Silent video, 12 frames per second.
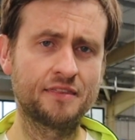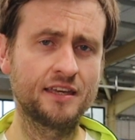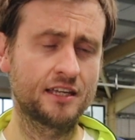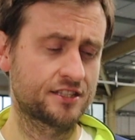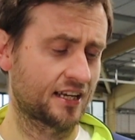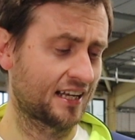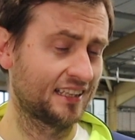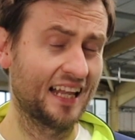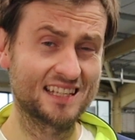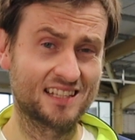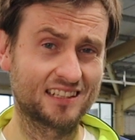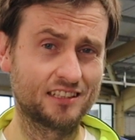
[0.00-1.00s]
think it's a
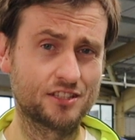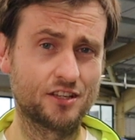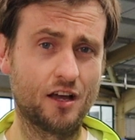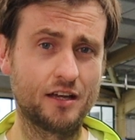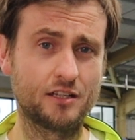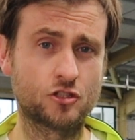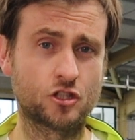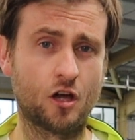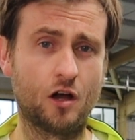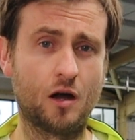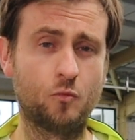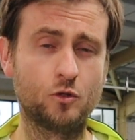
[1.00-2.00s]
classic design, so
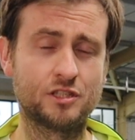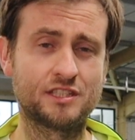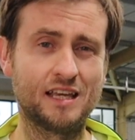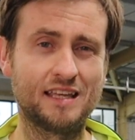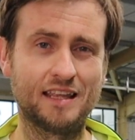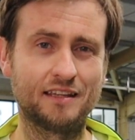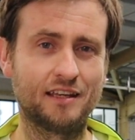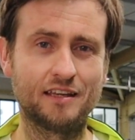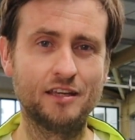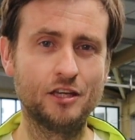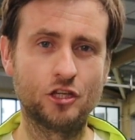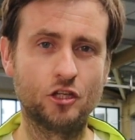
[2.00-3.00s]
I wouldn't say that
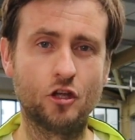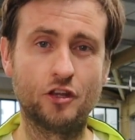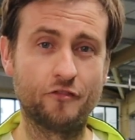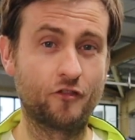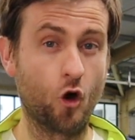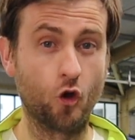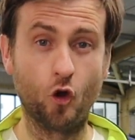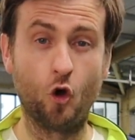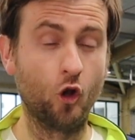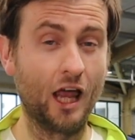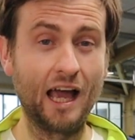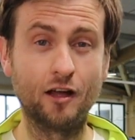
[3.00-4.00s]
they've gone
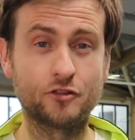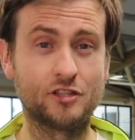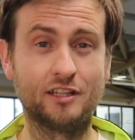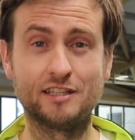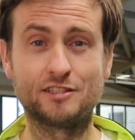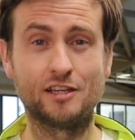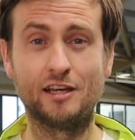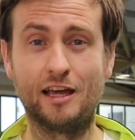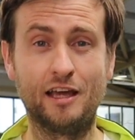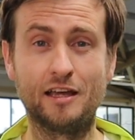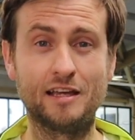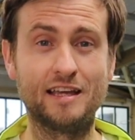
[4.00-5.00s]
all out and it's
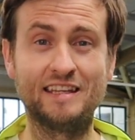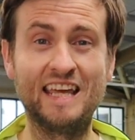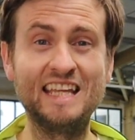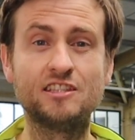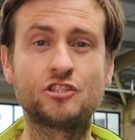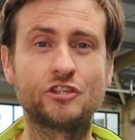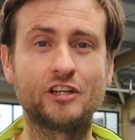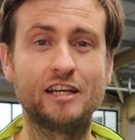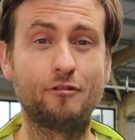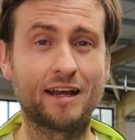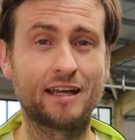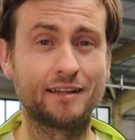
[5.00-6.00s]
an instantly
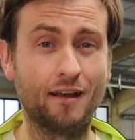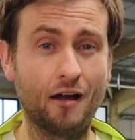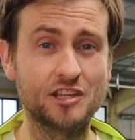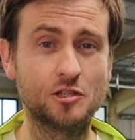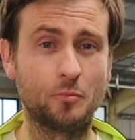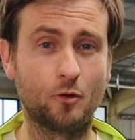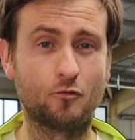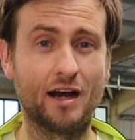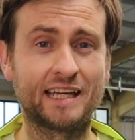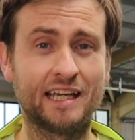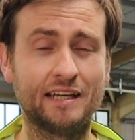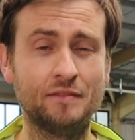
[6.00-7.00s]
recognizable
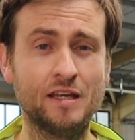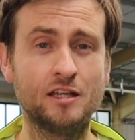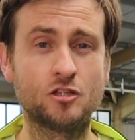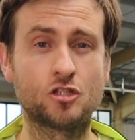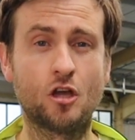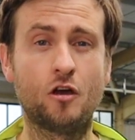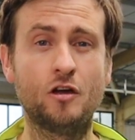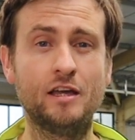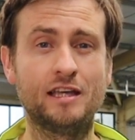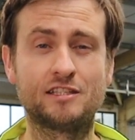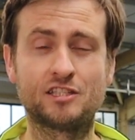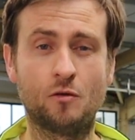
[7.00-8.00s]
racket. So
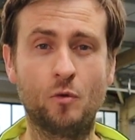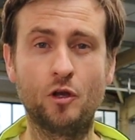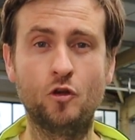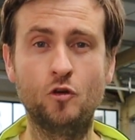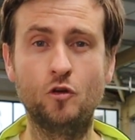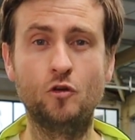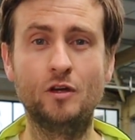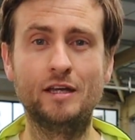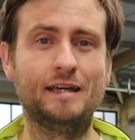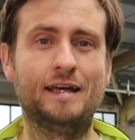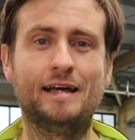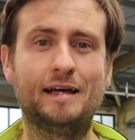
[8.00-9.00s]
it's someone who
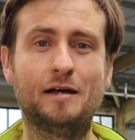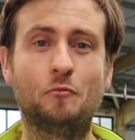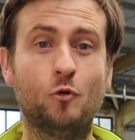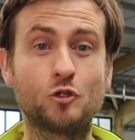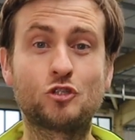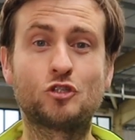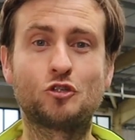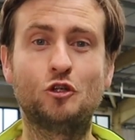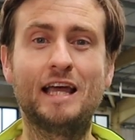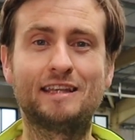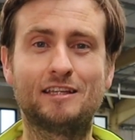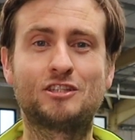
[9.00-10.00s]
wants to
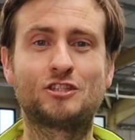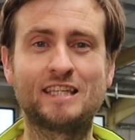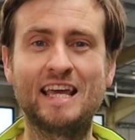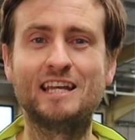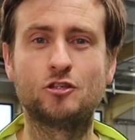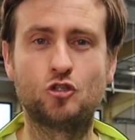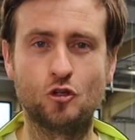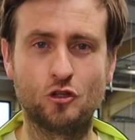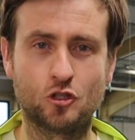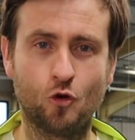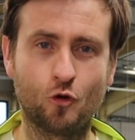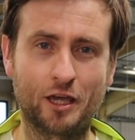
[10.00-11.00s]
let the tennis do the
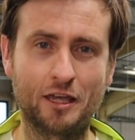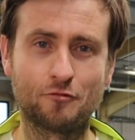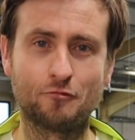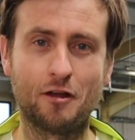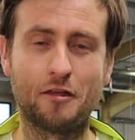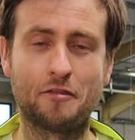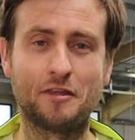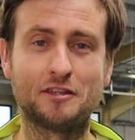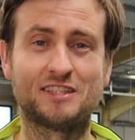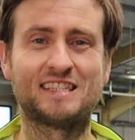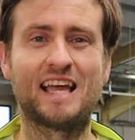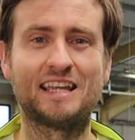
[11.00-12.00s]
talking rather than
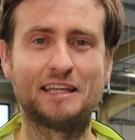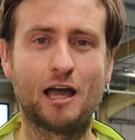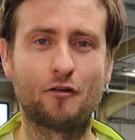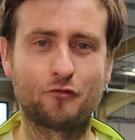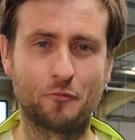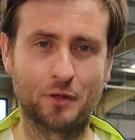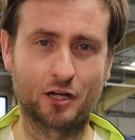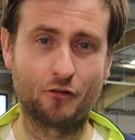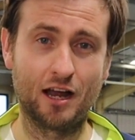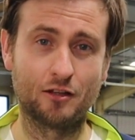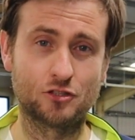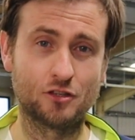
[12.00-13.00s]
stand out from the
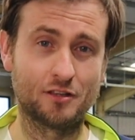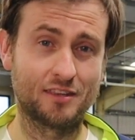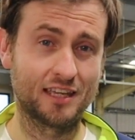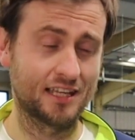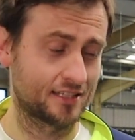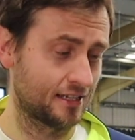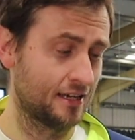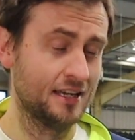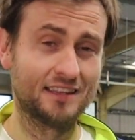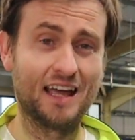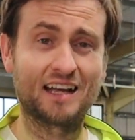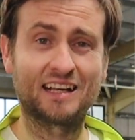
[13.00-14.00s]
crowd. So I think it's
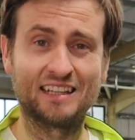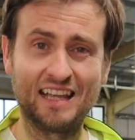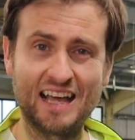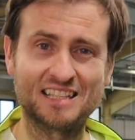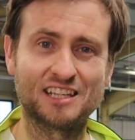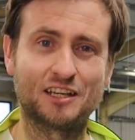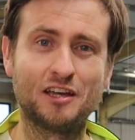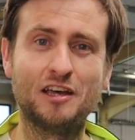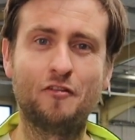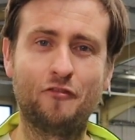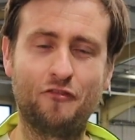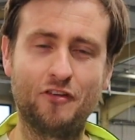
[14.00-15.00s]
that classic
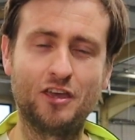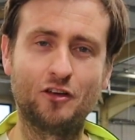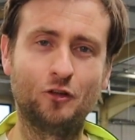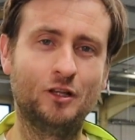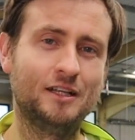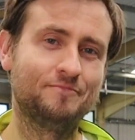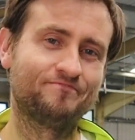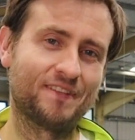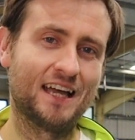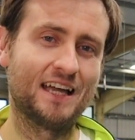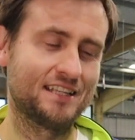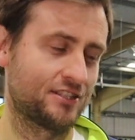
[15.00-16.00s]
feel.
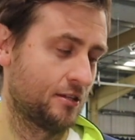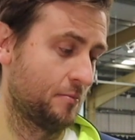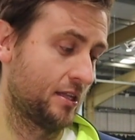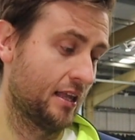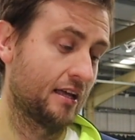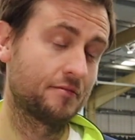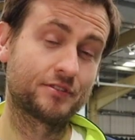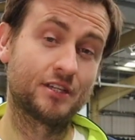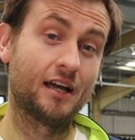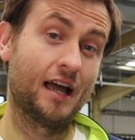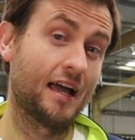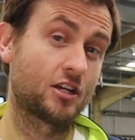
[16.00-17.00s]
It's something that
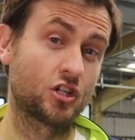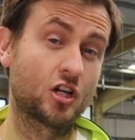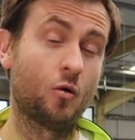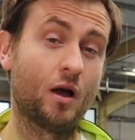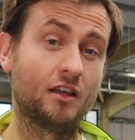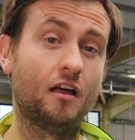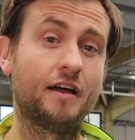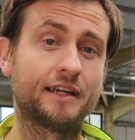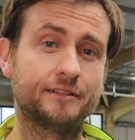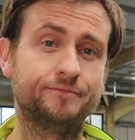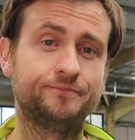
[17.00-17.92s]
I actually quite like.